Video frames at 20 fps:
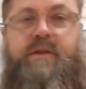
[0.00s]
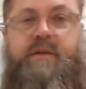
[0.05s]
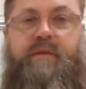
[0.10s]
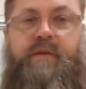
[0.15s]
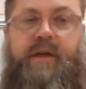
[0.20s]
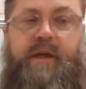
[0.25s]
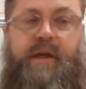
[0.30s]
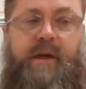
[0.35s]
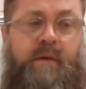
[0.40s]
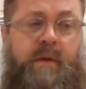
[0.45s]
new
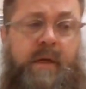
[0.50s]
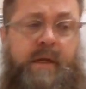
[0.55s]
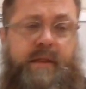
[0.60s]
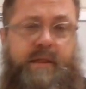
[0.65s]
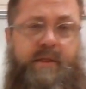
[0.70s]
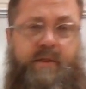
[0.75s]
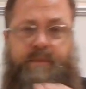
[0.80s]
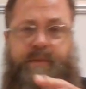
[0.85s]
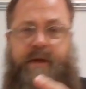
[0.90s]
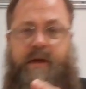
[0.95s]
video.
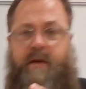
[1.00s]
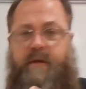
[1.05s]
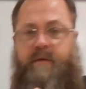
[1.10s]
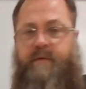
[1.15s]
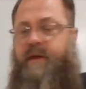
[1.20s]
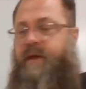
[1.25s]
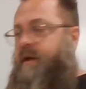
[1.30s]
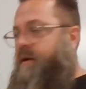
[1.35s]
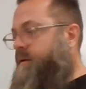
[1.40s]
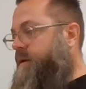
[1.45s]
This will be our
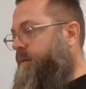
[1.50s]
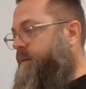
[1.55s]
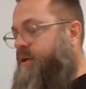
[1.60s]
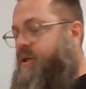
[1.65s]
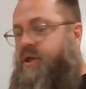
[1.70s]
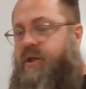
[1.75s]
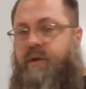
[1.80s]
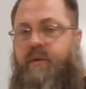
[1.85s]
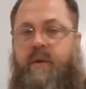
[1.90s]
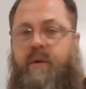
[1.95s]
video number
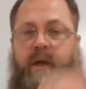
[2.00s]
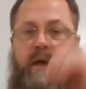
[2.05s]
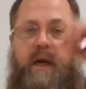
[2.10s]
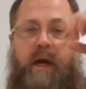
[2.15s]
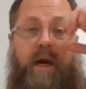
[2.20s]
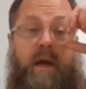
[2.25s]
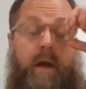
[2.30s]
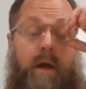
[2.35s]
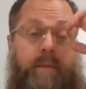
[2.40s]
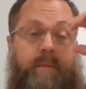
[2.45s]
2.
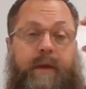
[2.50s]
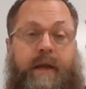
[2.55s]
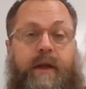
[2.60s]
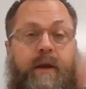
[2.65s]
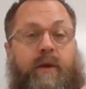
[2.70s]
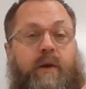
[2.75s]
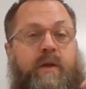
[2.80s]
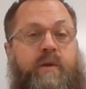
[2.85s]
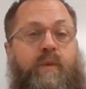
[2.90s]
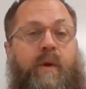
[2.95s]

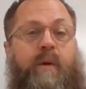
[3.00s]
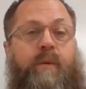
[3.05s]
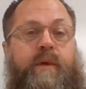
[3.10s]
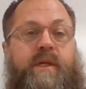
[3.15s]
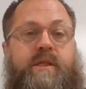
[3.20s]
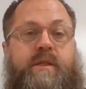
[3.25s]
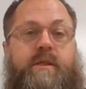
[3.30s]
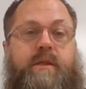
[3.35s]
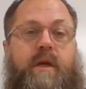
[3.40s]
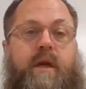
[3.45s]
Here's where we
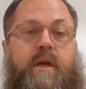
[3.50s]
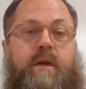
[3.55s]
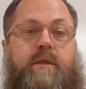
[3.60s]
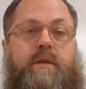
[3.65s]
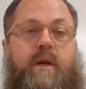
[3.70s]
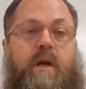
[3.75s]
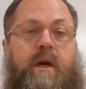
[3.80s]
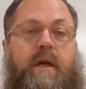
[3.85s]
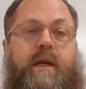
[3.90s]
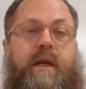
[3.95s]
start
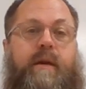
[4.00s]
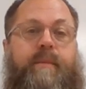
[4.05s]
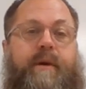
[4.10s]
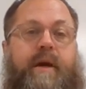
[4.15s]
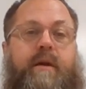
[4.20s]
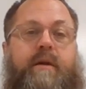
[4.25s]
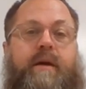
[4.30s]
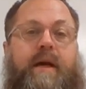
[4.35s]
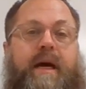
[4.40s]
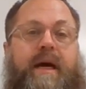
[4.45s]
talking
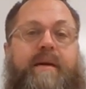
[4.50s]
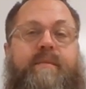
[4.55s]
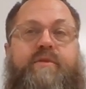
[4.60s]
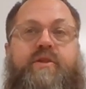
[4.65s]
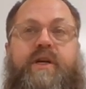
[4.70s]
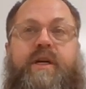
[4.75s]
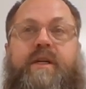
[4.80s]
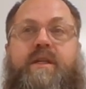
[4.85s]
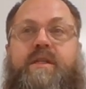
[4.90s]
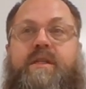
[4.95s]
about
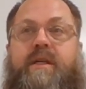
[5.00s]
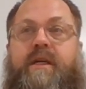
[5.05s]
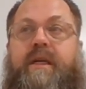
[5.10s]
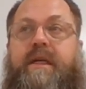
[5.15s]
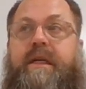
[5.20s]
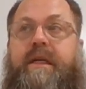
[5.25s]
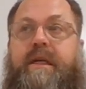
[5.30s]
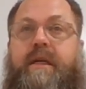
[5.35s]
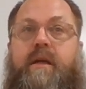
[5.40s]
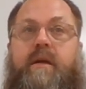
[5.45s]
objects
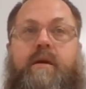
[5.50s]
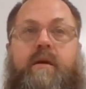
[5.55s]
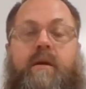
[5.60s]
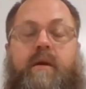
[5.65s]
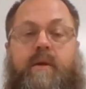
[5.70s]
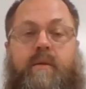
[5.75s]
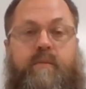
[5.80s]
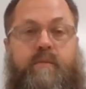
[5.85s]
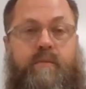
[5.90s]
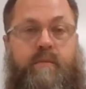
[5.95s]
in
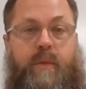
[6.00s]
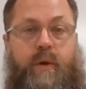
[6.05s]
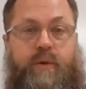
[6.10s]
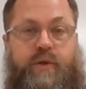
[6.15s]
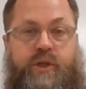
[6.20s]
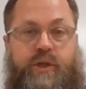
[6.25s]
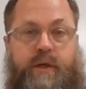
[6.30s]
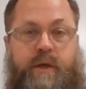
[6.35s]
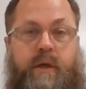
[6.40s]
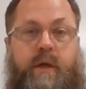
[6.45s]

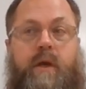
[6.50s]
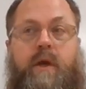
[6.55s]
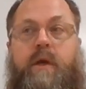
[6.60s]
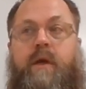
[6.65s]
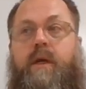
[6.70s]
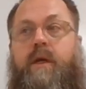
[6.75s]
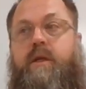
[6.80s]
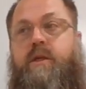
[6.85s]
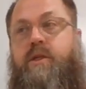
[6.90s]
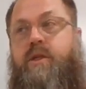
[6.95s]
motion.
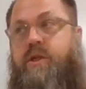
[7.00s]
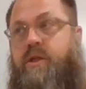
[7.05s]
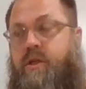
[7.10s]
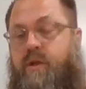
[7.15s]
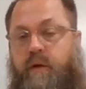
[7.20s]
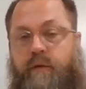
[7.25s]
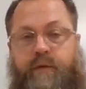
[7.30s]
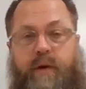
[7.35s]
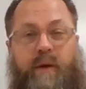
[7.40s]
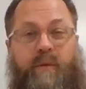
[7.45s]

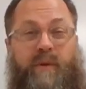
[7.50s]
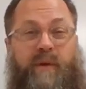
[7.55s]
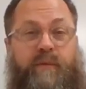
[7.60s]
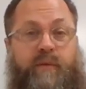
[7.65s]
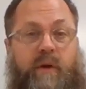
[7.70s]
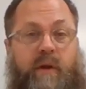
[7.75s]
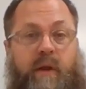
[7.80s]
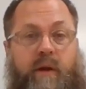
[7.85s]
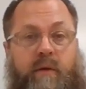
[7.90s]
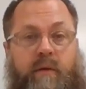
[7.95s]
So far, we've
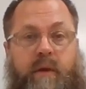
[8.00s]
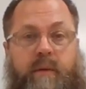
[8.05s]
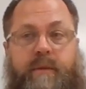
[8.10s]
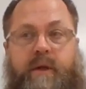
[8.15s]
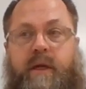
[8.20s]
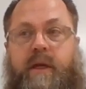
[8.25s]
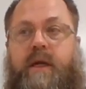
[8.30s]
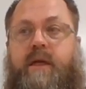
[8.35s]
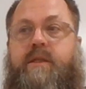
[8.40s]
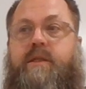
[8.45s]
really only
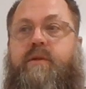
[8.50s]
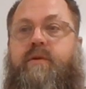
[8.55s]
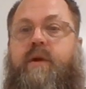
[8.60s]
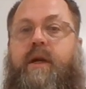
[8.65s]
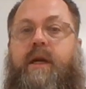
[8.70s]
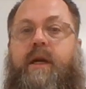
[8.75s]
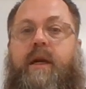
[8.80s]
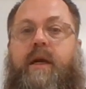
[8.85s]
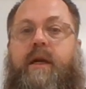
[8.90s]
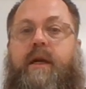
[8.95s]
been
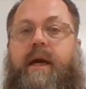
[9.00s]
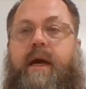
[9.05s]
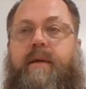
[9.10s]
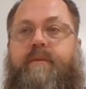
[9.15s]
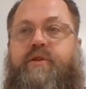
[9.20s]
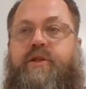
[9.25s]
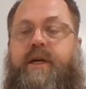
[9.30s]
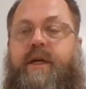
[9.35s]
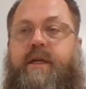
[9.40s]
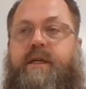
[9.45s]
concentrating on
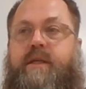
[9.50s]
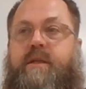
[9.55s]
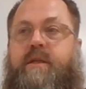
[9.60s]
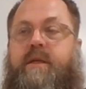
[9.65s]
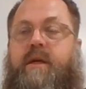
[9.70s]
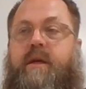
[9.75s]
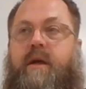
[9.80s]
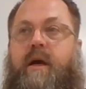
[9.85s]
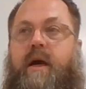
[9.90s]
objects